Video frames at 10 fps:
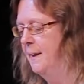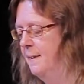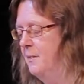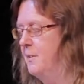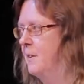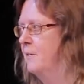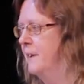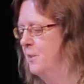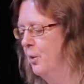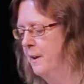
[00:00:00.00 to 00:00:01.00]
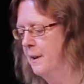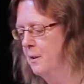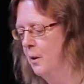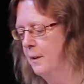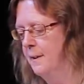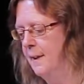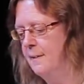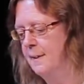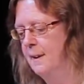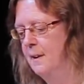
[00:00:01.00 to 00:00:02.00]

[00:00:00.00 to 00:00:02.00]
In this rhetorical context,